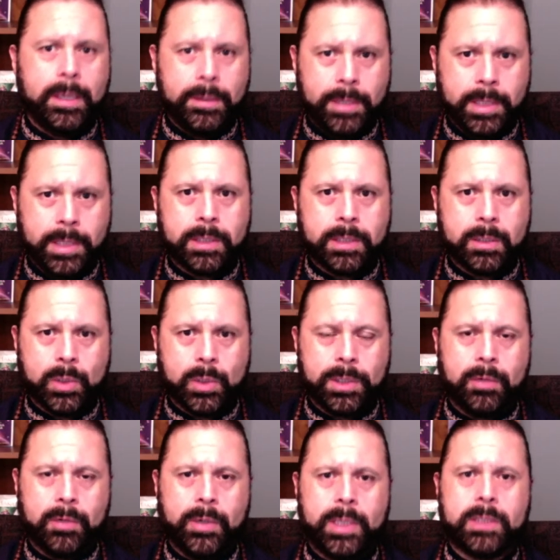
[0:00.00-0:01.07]
This is what
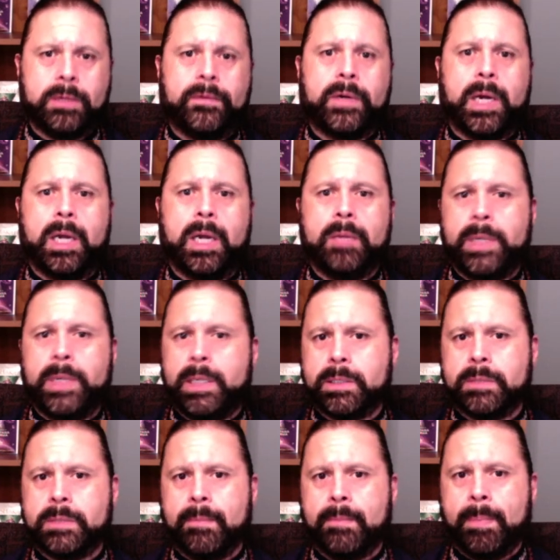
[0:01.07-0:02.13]
the grace of God
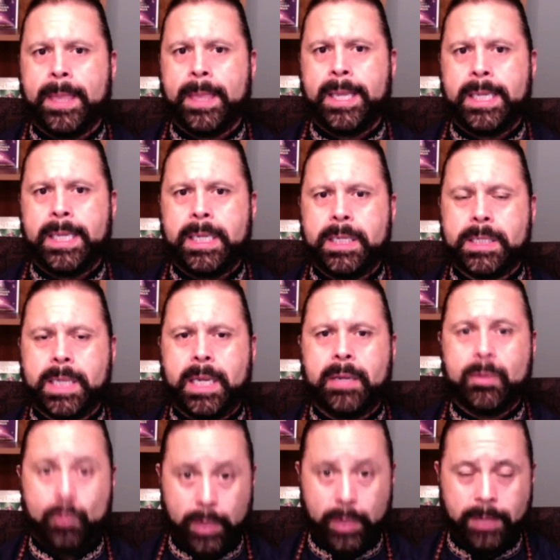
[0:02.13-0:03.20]
means, is
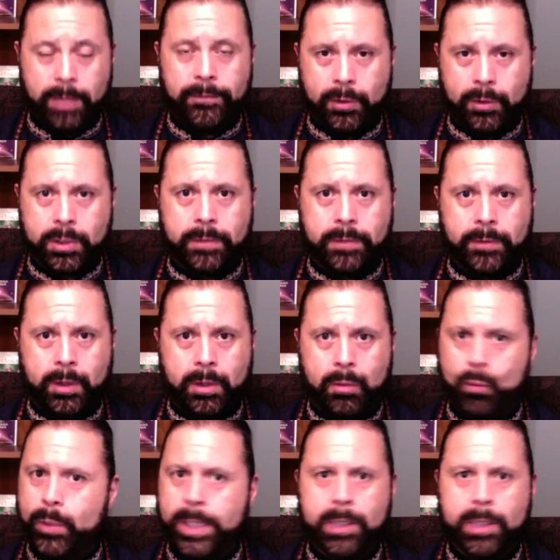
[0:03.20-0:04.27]
that we, first of all,
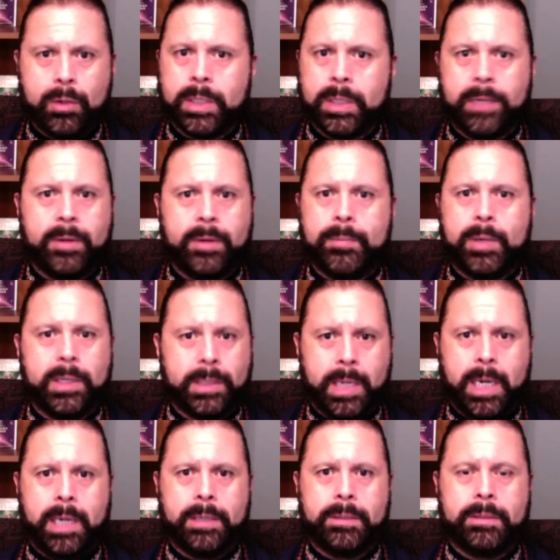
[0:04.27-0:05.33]
we don't give up on
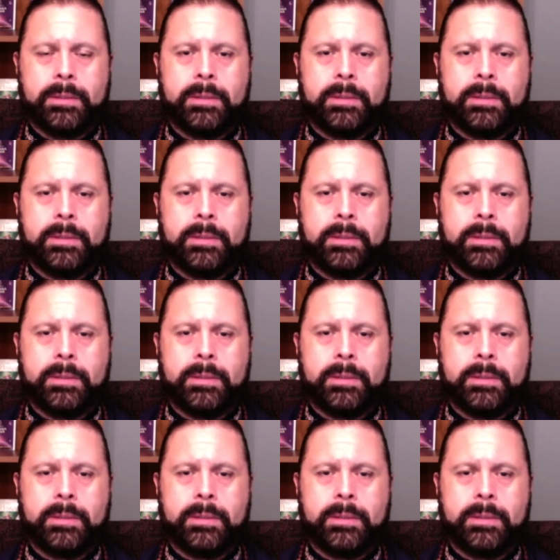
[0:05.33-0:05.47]
God.